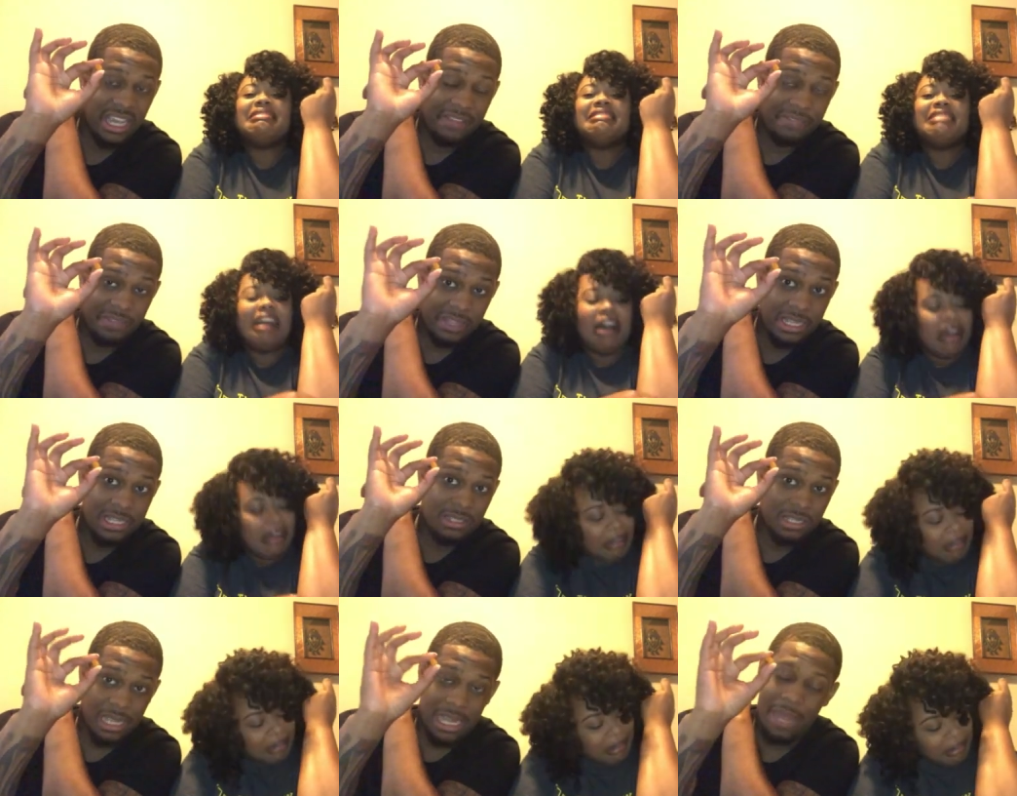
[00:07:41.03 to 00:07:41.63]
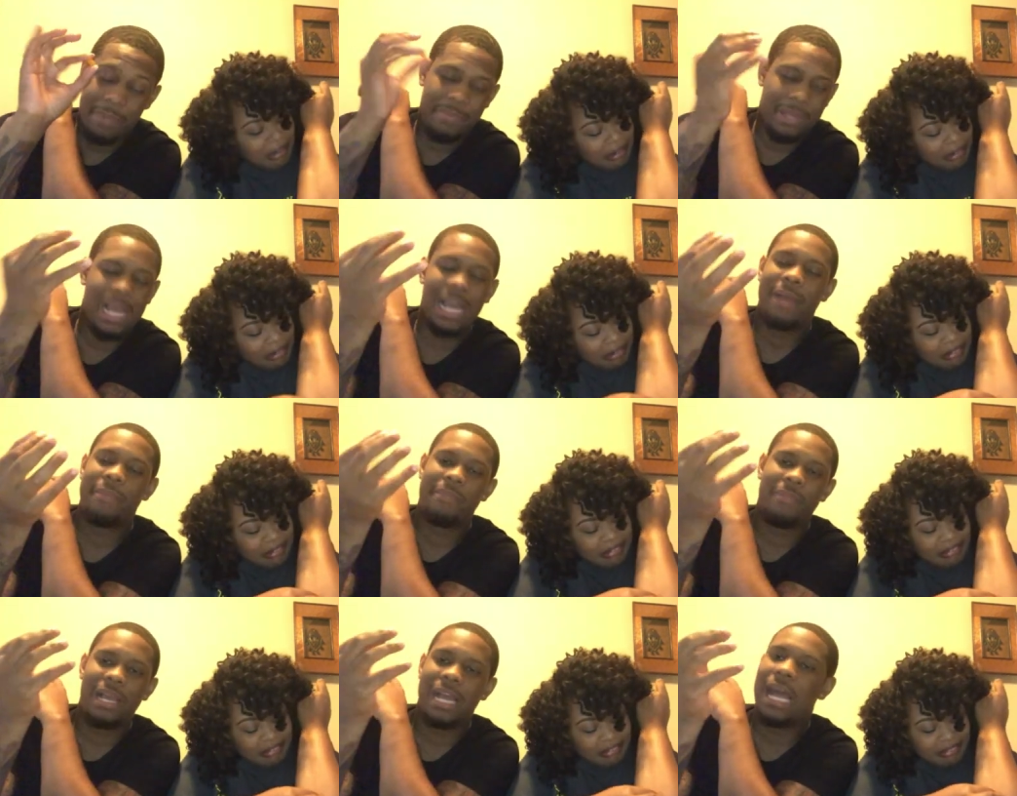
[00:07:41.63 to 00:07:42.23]
Speaker 1: if this, I'm
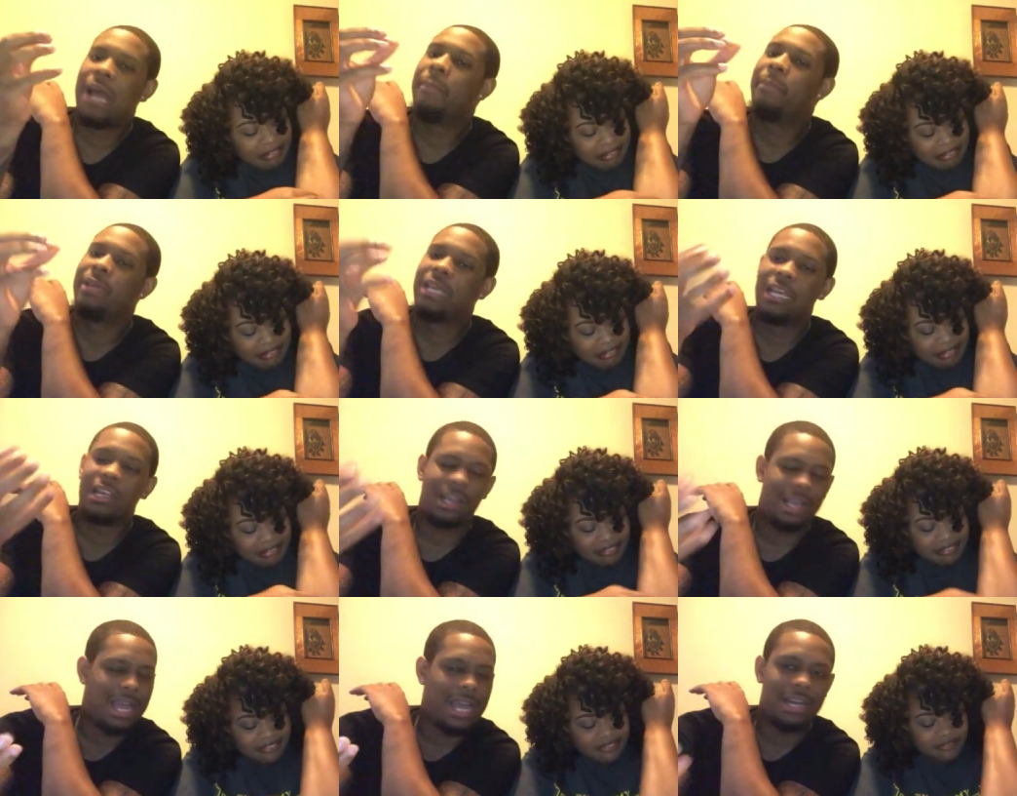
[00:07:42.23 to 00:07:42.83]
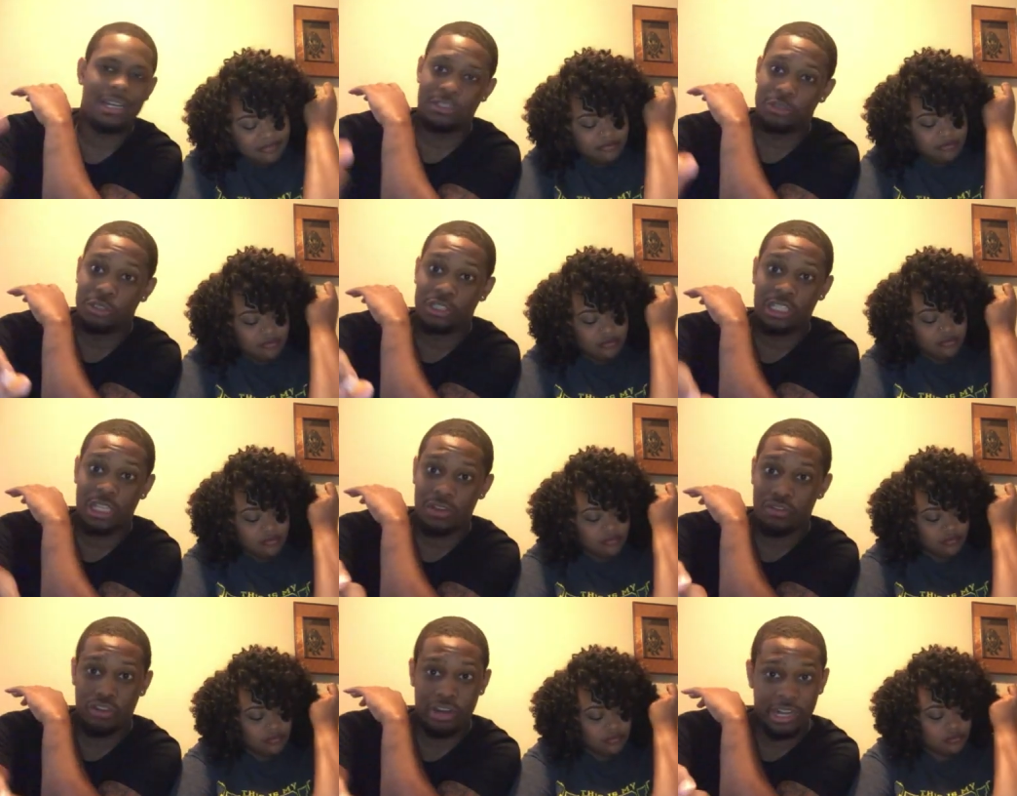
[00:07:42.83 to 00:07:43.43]
uh-huh. I'm I'm being honest
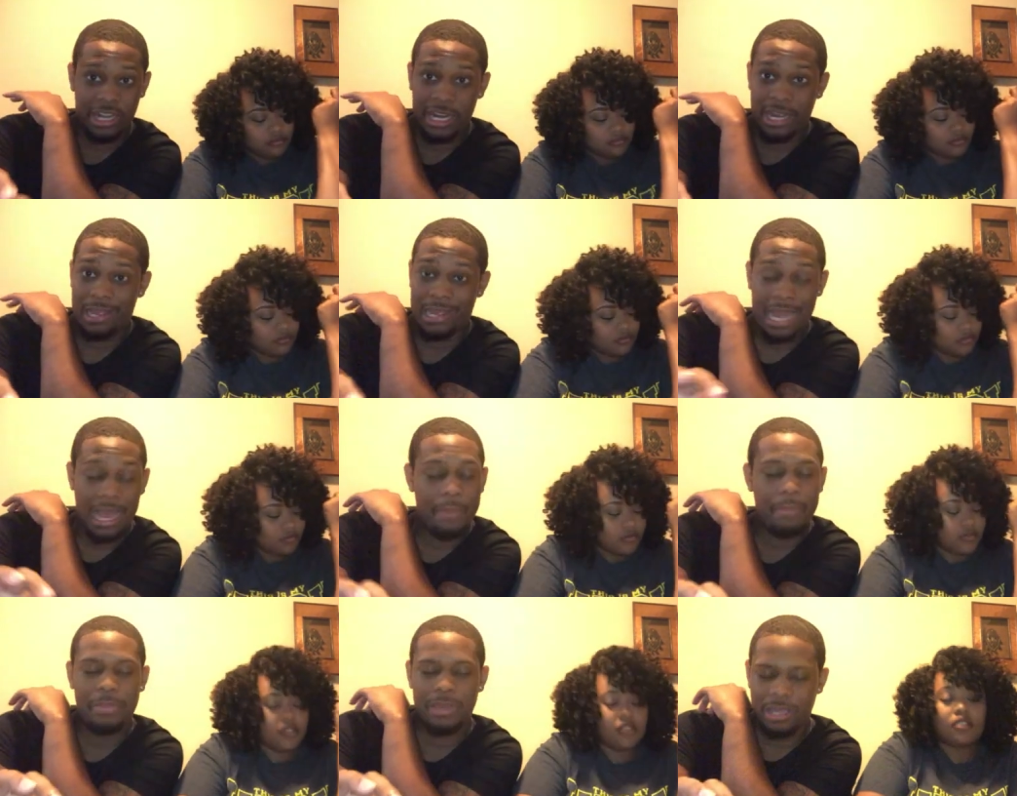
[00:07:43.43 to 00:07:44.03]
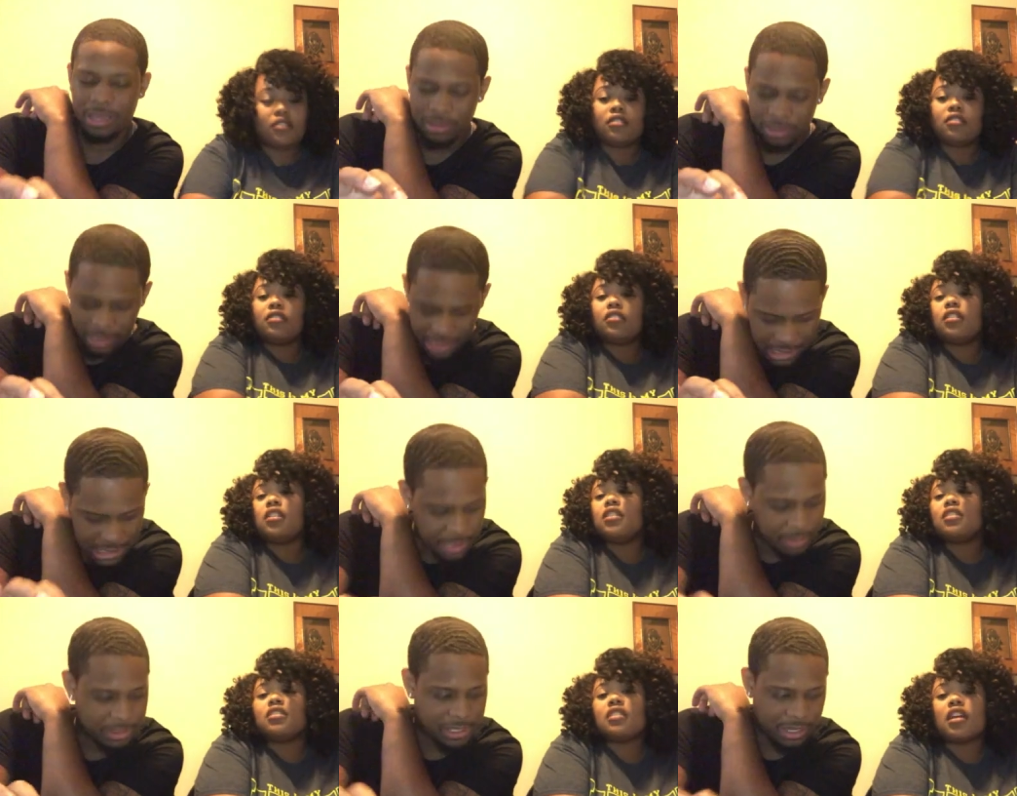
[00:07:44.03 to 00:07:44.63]
with y'all right now. I'm being
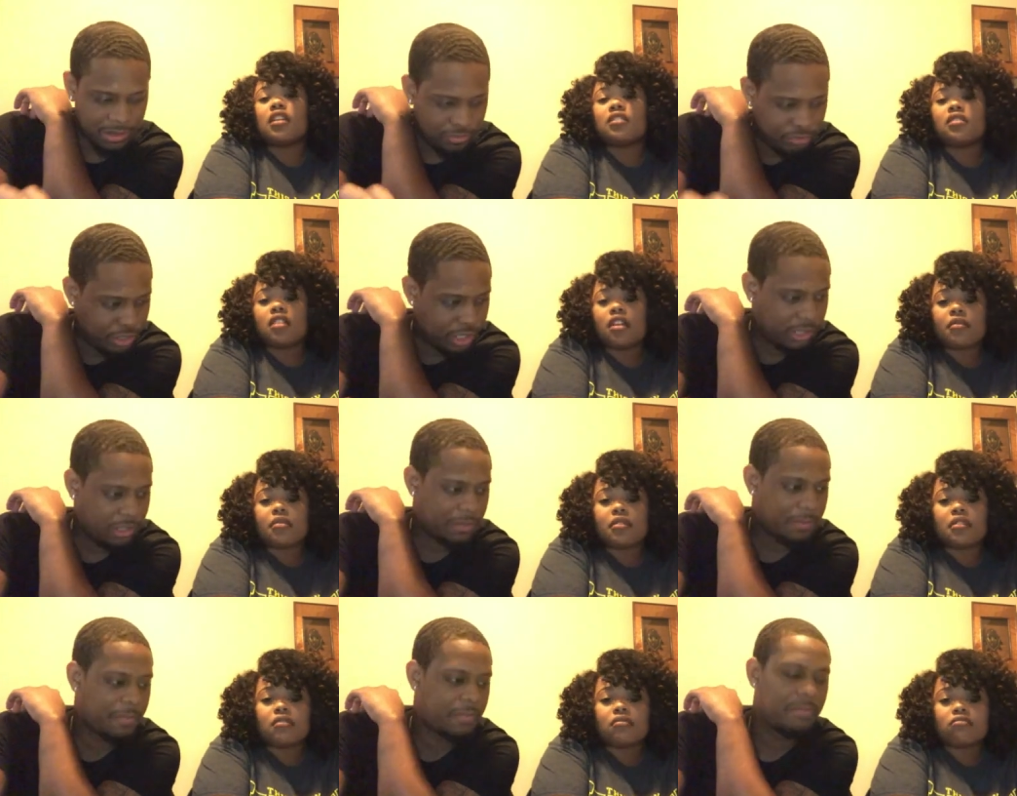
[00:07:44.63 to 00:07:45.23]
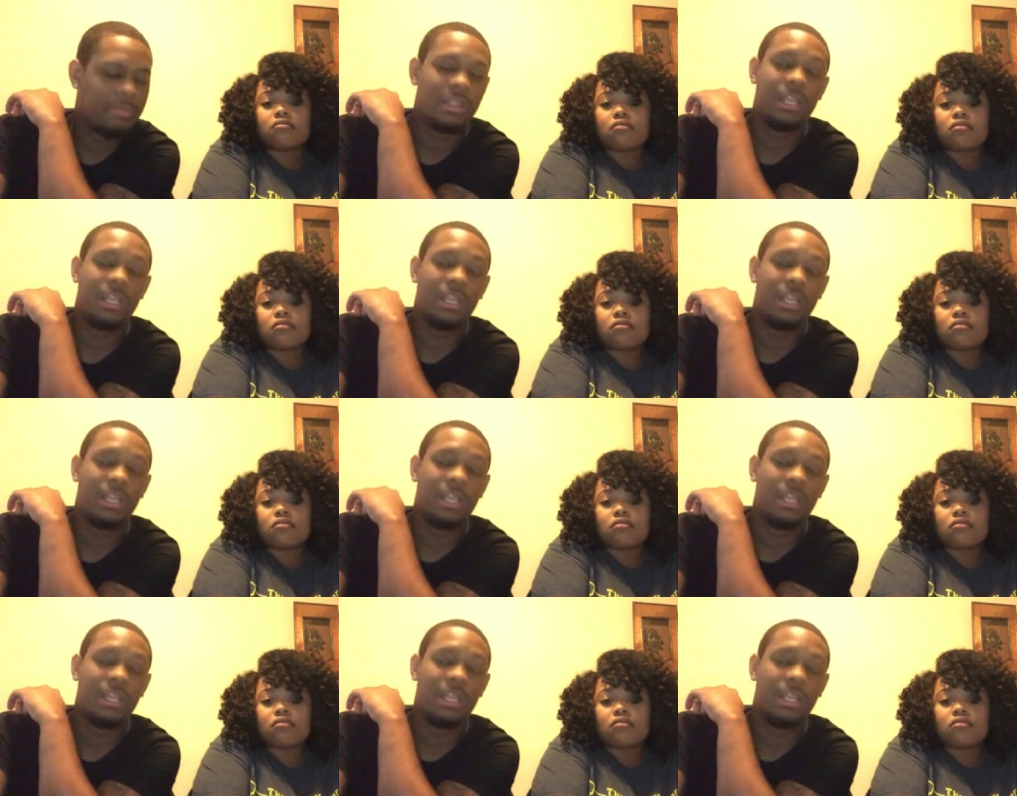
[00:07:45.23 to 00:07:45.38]
100 percent real.